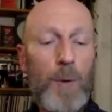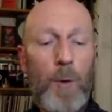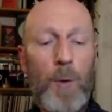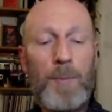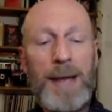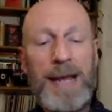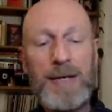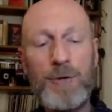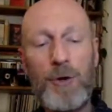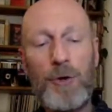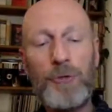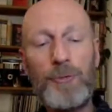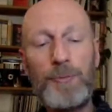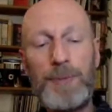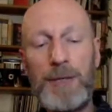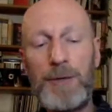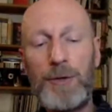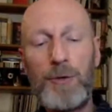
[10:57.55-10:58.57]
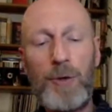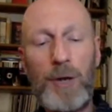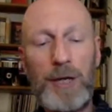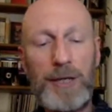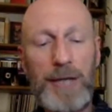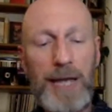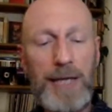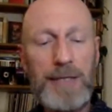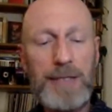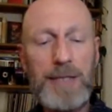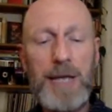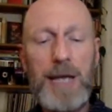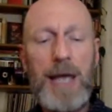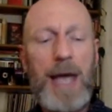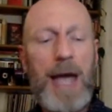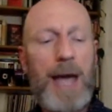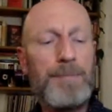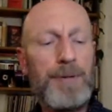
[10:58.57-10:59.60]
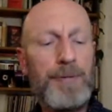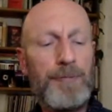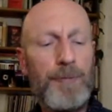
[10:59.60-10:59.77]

or may not be the case. And